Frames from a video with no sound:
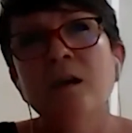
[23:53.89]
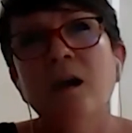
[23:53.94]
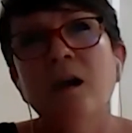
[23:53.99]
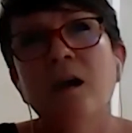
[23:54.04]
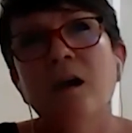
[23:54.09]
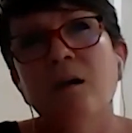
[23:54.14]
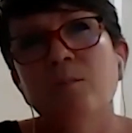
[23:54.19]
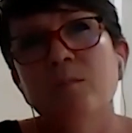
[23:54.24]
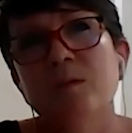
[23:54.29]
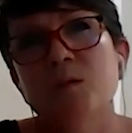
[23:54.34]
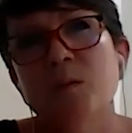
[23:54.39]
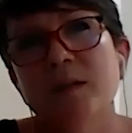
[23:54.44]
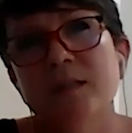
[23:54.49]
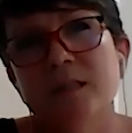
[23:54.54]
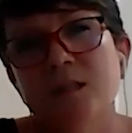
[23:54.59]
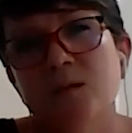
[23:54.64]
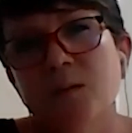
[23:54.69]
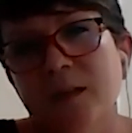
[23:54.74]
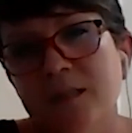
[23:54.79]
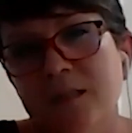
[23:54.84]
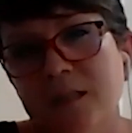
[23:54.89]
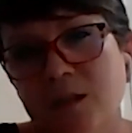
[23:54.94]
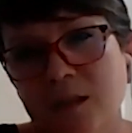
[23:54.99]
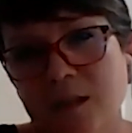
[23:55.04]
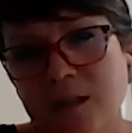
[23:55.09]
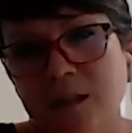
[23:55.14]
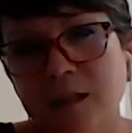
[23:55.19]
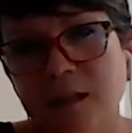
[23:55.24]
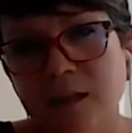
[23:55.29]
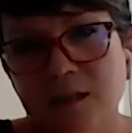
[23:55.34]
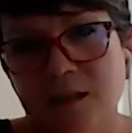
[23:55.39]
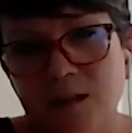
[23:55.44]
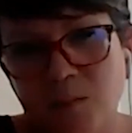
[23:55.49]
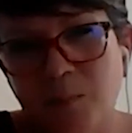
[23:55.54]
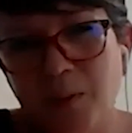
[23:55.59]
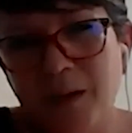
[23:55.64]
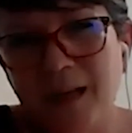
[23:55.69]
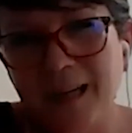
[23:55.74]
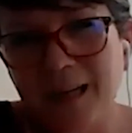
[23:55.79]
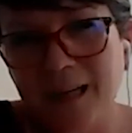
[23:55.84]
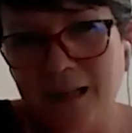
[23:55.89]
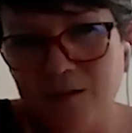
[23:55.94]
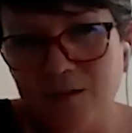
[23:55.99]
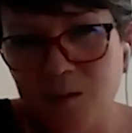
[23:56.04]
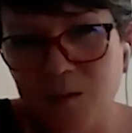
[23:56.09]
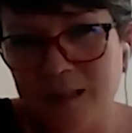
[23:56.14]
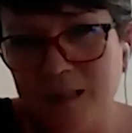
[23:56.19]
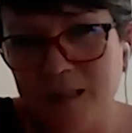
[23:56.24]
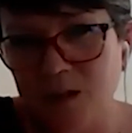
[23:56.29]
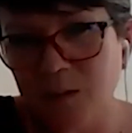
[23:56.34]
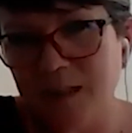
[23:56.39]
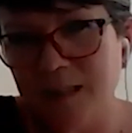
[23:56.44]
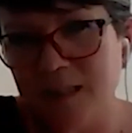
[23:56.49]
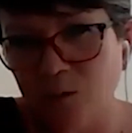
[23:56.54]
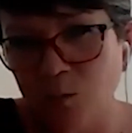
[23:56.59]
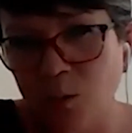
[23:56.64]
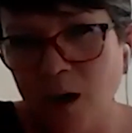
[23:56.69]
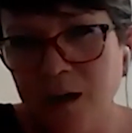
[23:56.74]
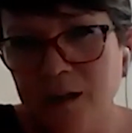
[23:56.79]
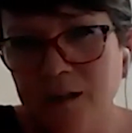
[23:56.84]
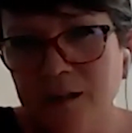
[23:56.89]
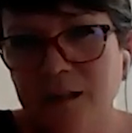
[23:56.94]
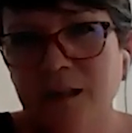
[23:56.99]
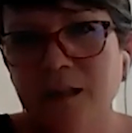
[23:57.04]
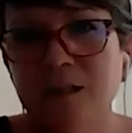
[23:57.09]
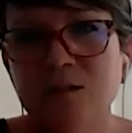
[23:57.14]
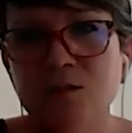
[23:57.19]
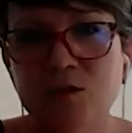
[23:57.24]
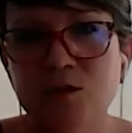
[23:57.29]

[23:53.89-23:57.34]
2020, the beginning of 2021,